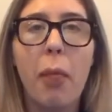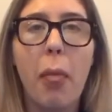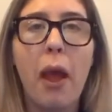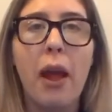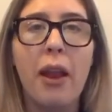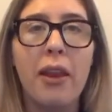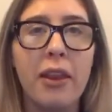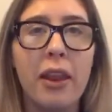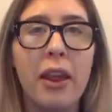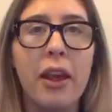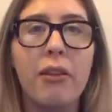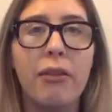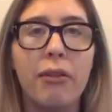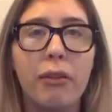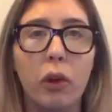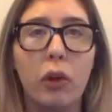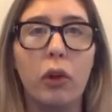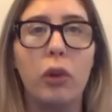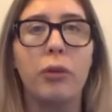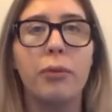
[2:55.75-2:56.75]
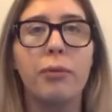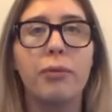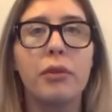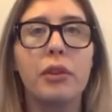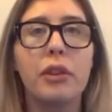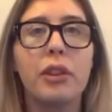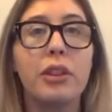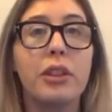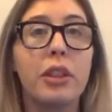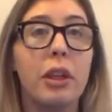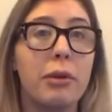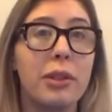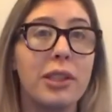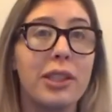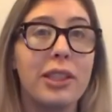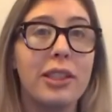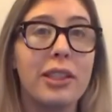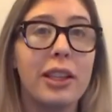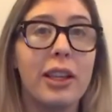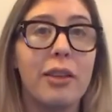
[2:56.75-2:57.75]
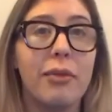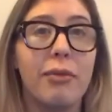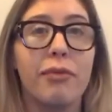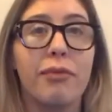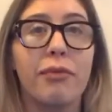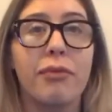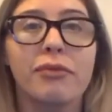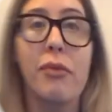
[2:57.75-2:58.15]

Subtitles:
and therefore so is the skin.